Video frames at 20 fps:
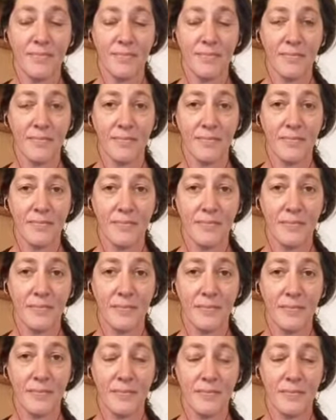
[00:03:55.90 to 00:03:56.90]

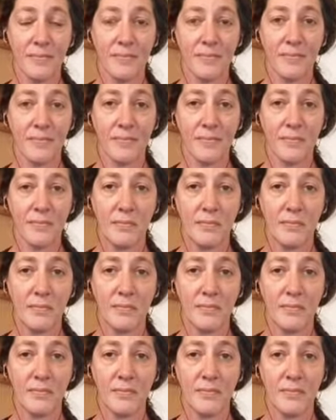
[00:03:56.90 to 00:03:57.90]

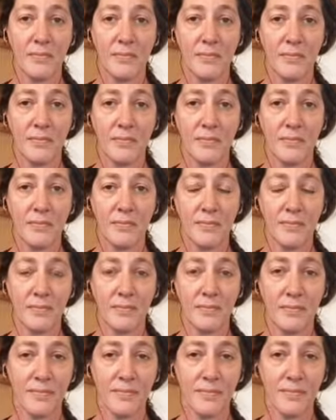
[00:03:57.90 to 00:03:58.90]

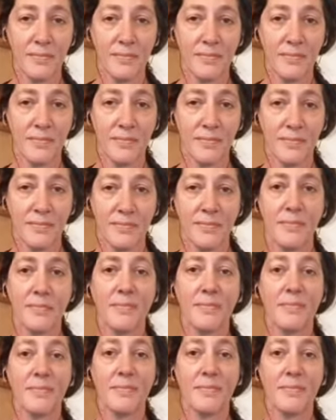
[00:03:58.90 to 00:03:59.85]
No words are spoken by the person on screen.